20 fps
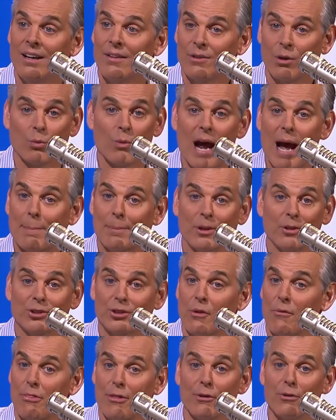the
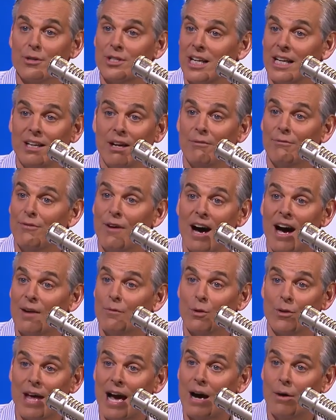Raptors are thirteen and
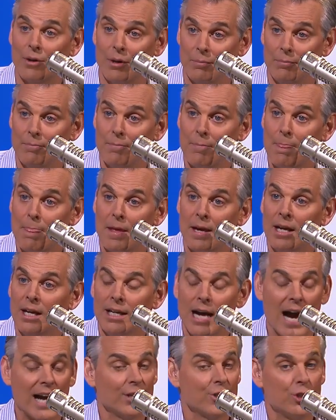five without him.
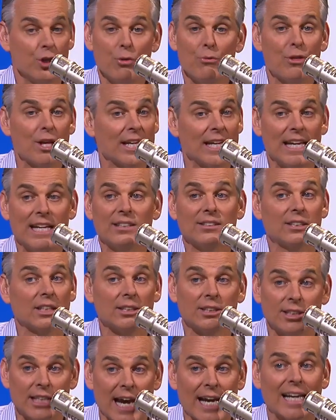I do think he is the
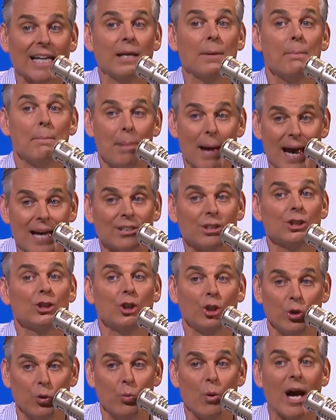second-best
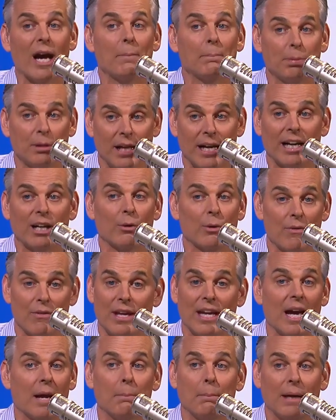two-way player in
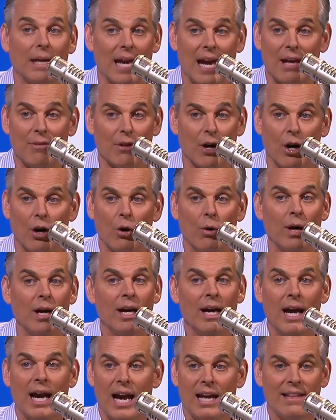the N B A, though,
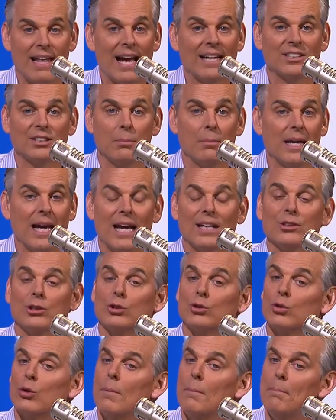and that, to me, has
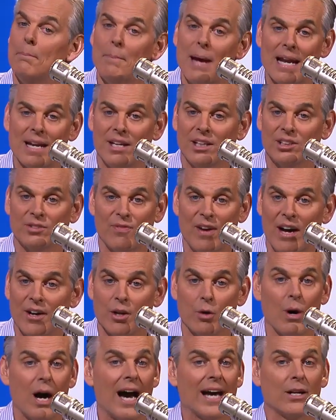tremendous
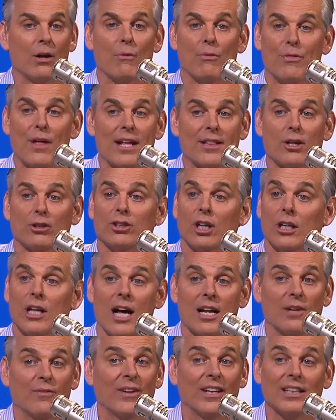value. I don't think there's a
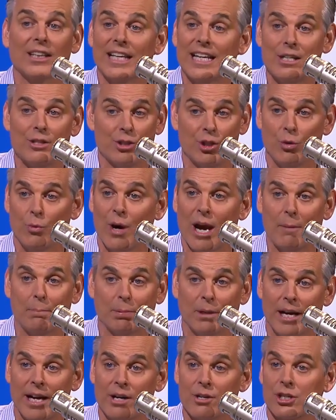lot of elite two-way
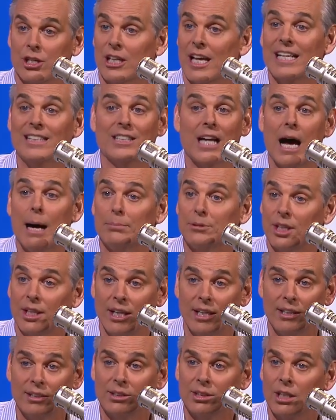players. Klay Thompson
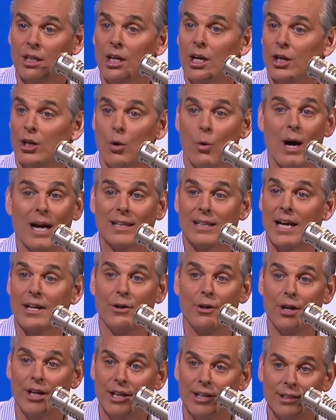is, Kawhi
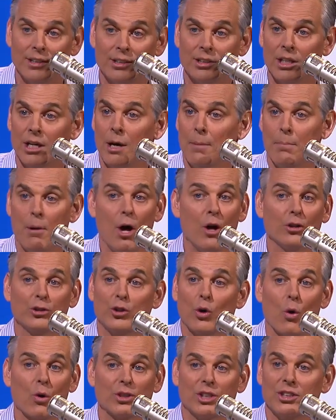Leonard is, Paul
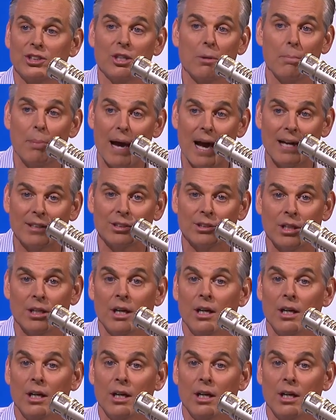George is the best,